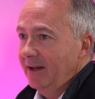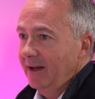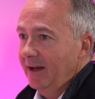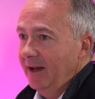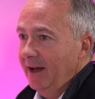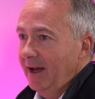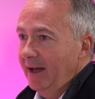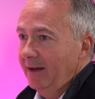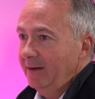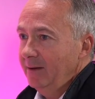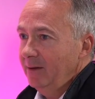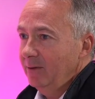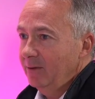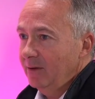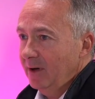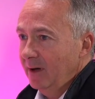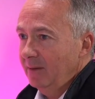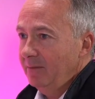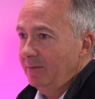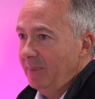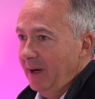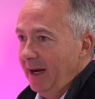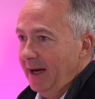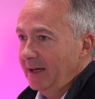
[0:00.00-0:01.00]
And you
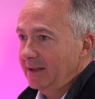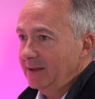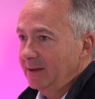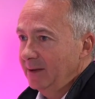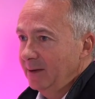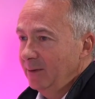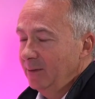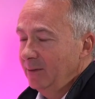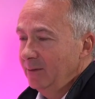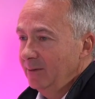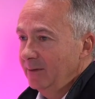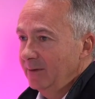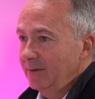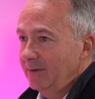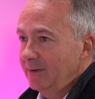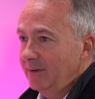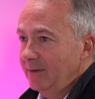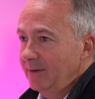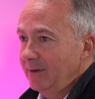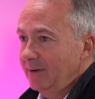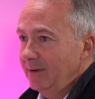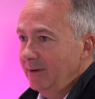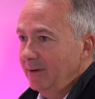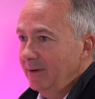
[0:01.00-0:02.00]
come back to
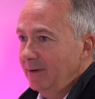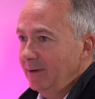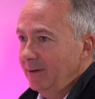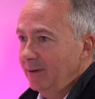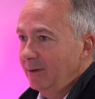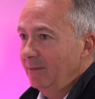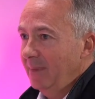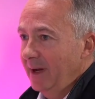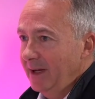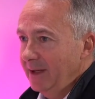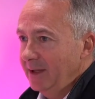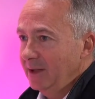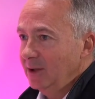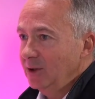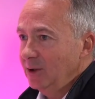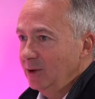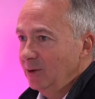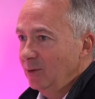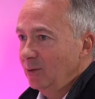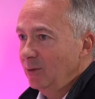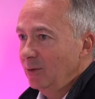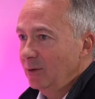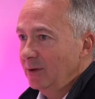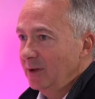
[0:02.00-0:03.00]
making
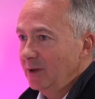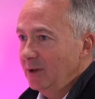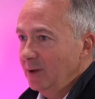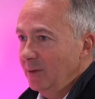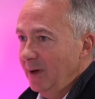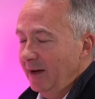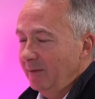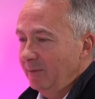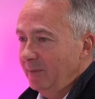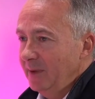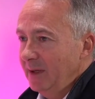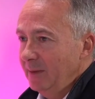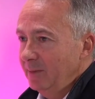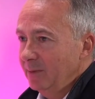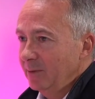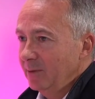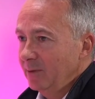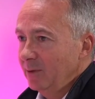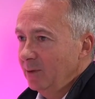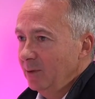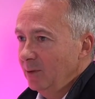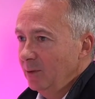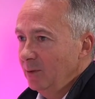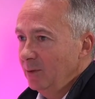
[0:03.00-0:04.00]
sure that you have people
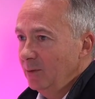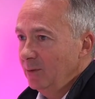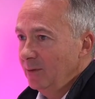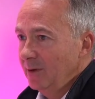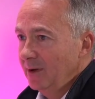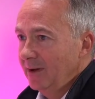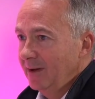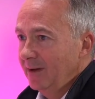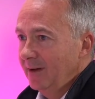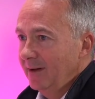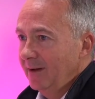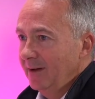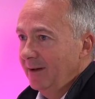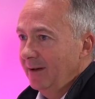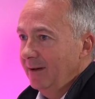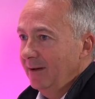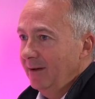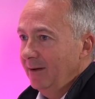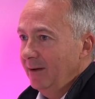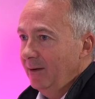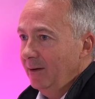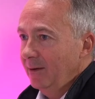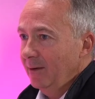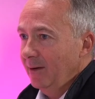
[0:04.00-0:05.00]
who
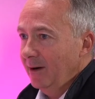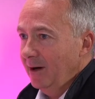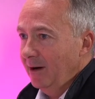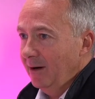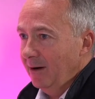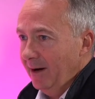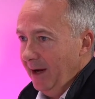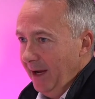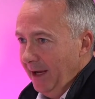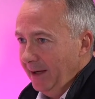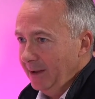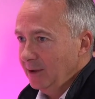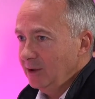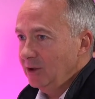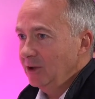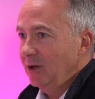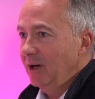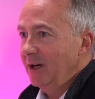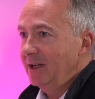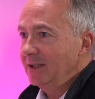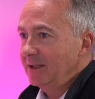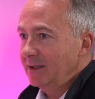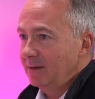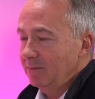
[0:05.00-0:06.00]
are
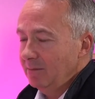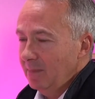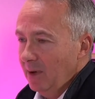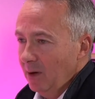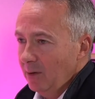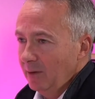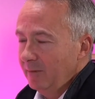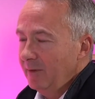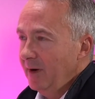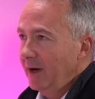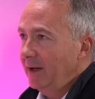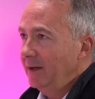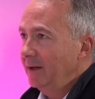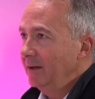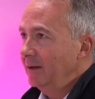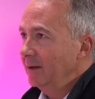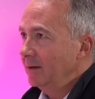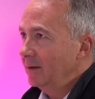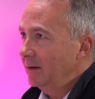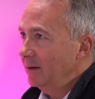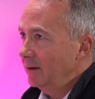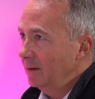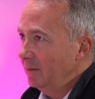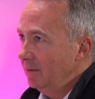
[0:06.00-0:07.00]
energized and motivated
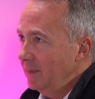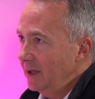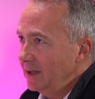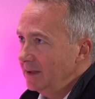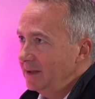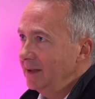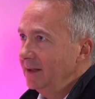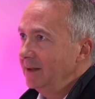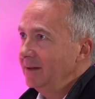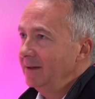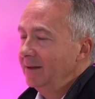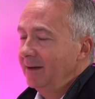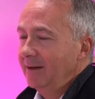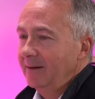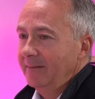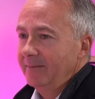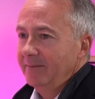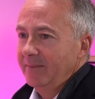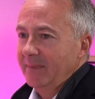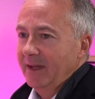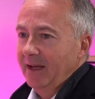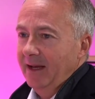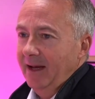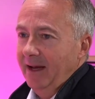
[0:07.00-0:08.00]
and committed,
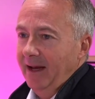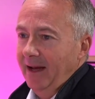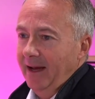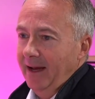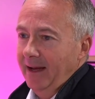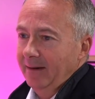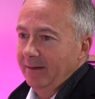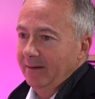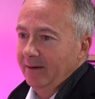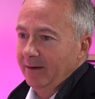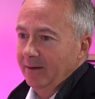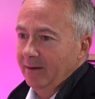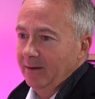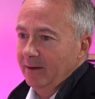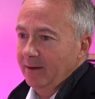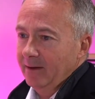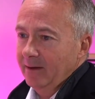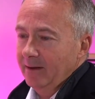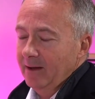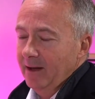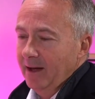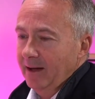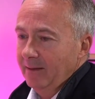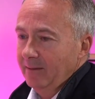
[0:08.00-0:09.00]
and
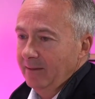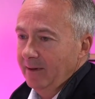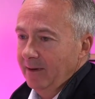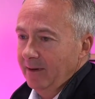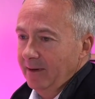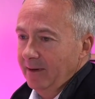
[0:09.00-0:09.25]
that